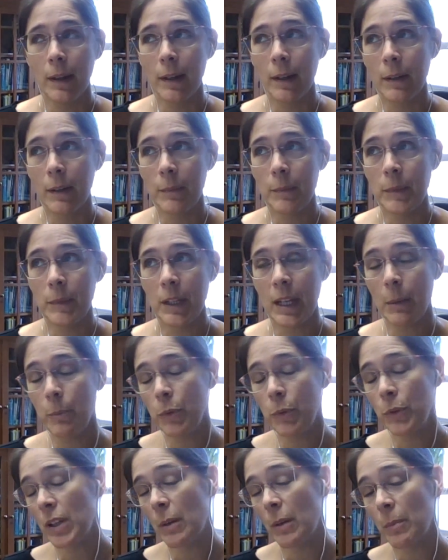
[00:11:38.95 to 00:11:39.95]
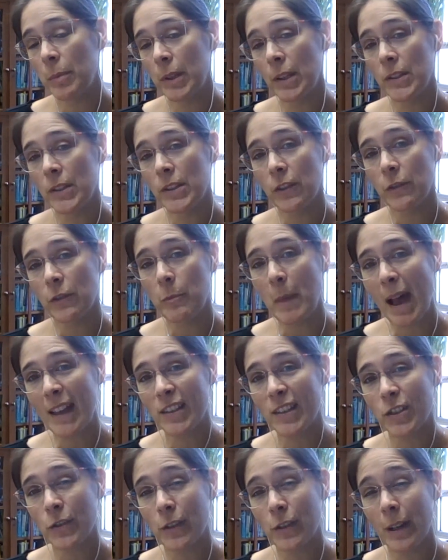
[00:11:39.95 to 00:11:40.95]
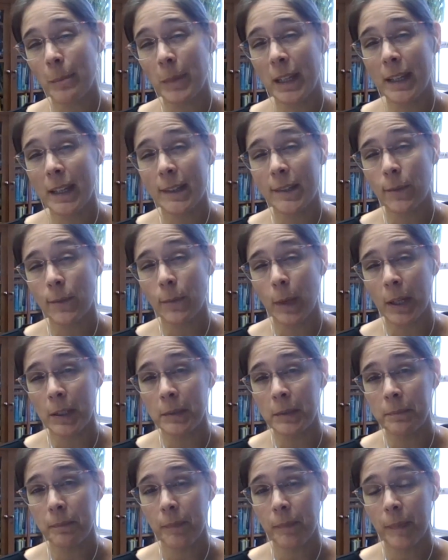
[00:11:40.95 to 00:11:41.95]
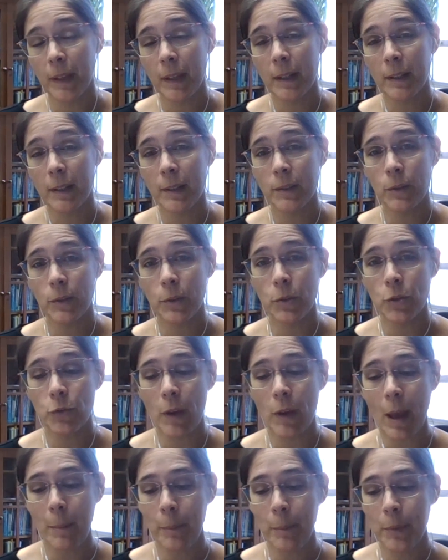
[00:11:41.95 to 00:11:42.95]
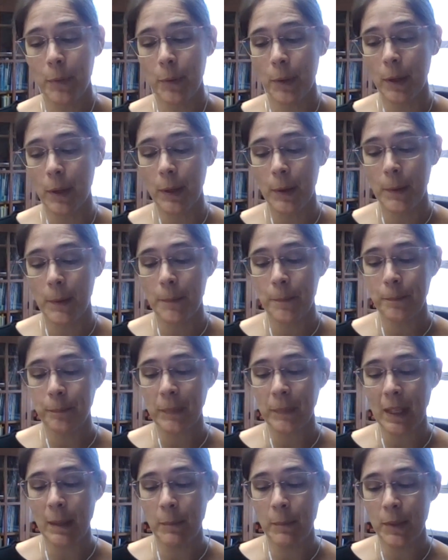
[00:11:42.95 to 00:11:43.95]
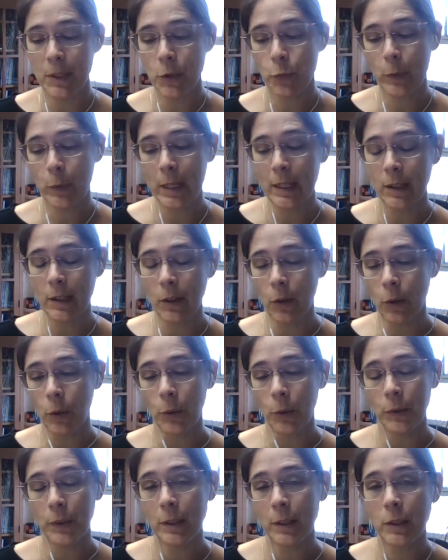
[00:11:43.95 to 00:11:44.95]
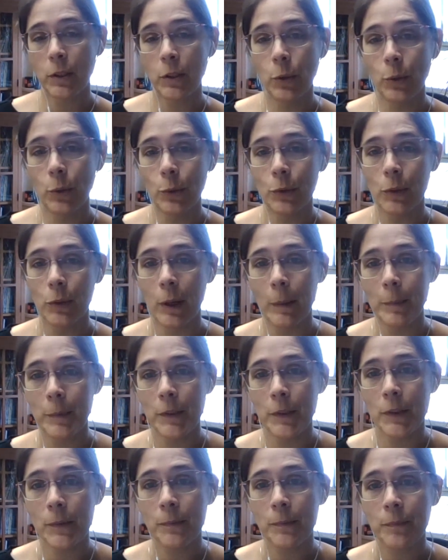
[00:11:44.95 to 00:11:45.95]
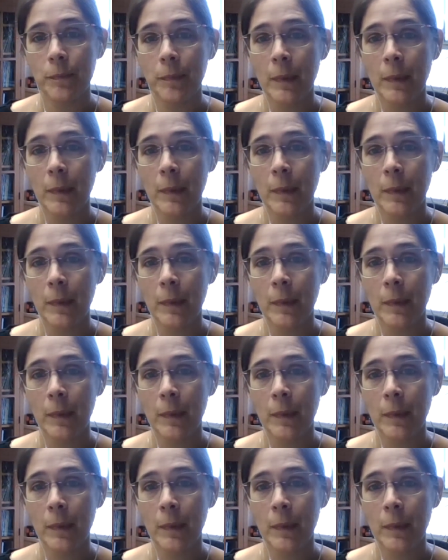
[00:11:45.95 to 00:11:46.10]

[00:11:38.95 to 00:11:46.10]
You can put up lots of mass trapping as well to trap in between the old and the new crops.